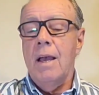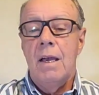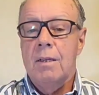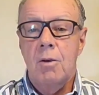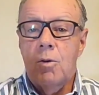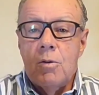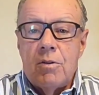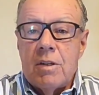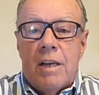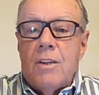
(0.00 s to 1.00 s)
I couldn't
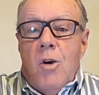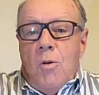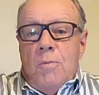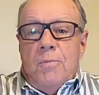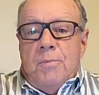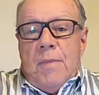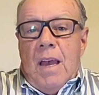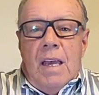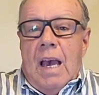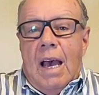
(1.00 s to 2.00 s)
say no.
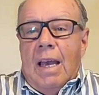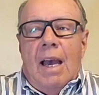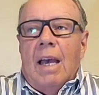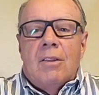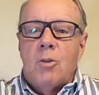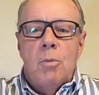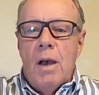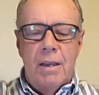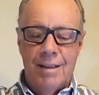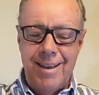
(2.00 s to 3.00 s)
I had to
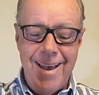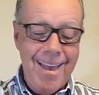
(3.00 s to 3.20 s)
buy it.